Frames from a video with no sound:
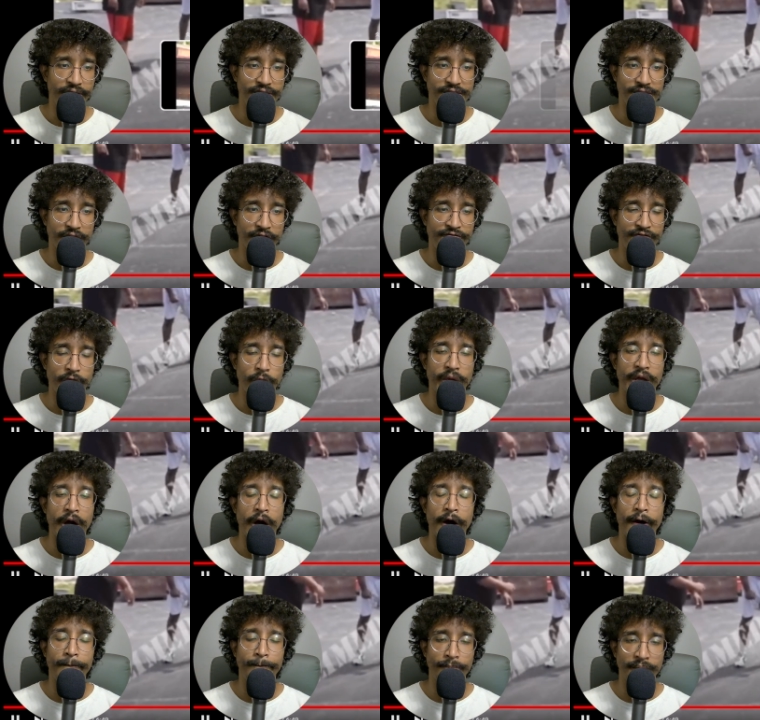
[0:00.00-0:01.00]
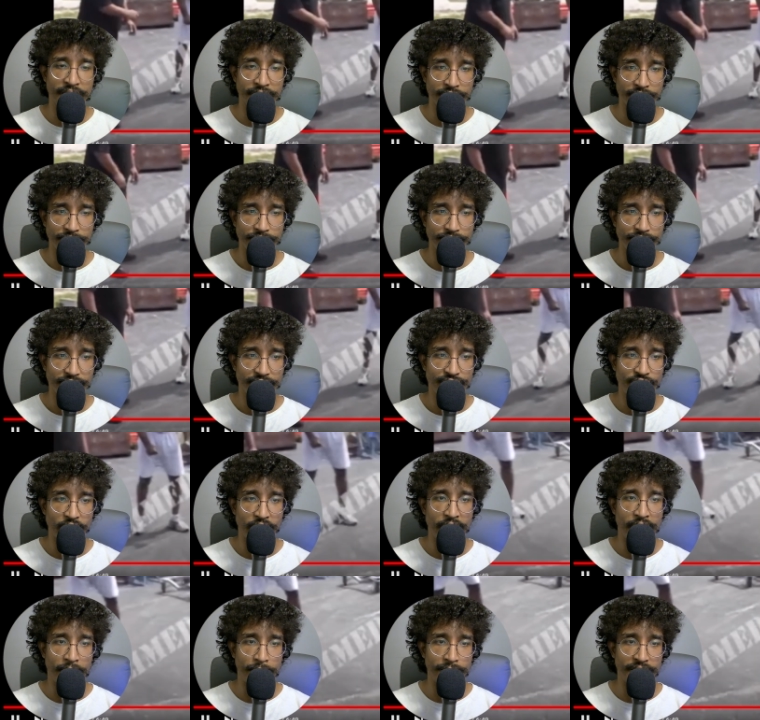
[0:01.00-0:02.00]
It's a very humbling,
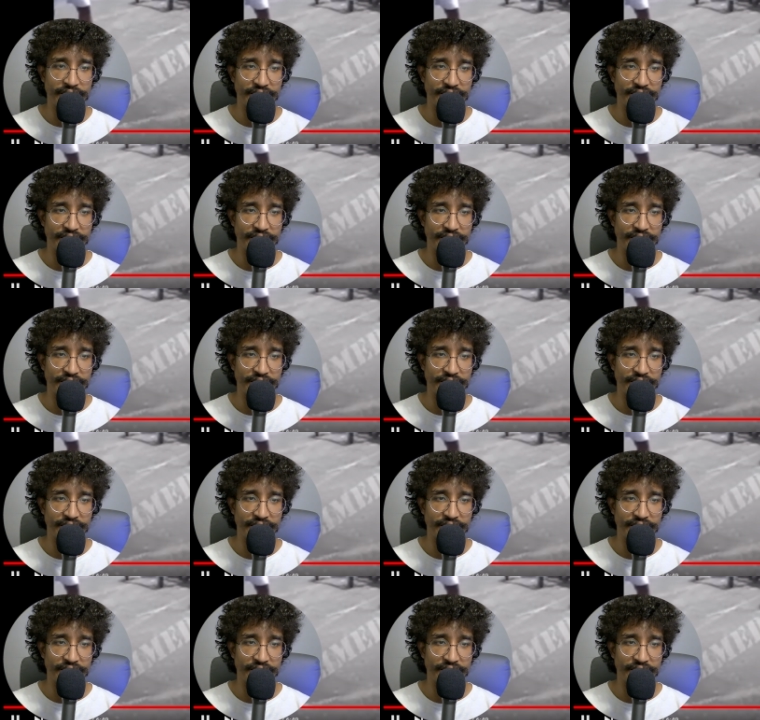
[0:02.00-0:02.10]
very humbling